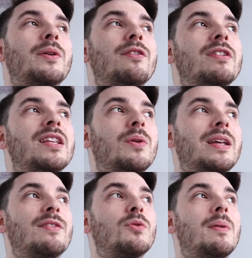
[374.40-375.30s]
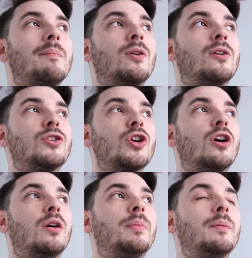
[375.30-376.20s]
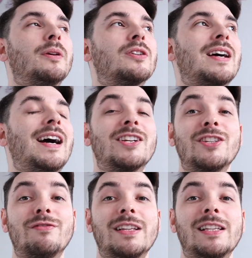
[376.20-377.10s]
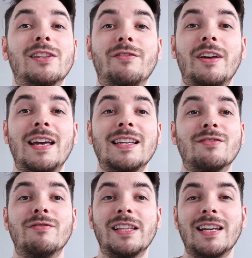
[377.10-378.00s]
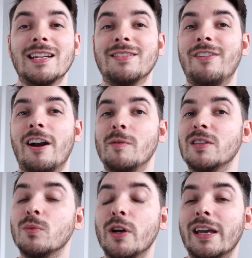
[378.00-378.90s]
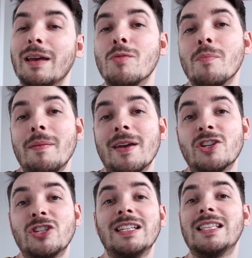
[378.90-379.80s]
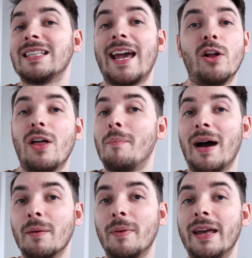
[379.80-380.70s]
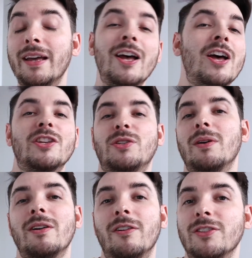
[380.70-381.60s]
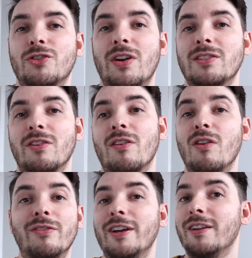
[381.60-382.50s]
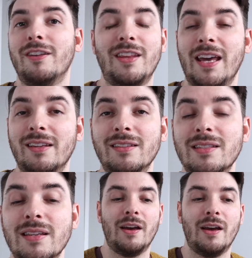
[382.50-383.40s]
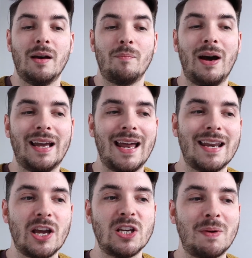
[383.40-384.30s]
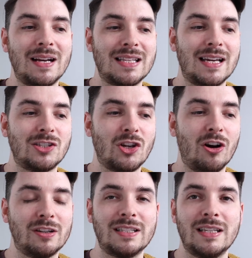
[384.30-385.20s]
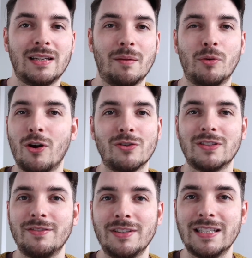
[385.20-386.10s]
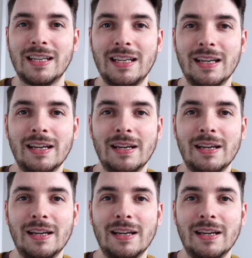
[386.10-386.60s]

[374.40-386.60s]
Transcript: I don't really want to give up my bar job because I actually really love it. It's a really nice environment to work in, but maybe I just need to scale that back a bit so I can concentrate on other things. But again, it goes back to that toxic productivity.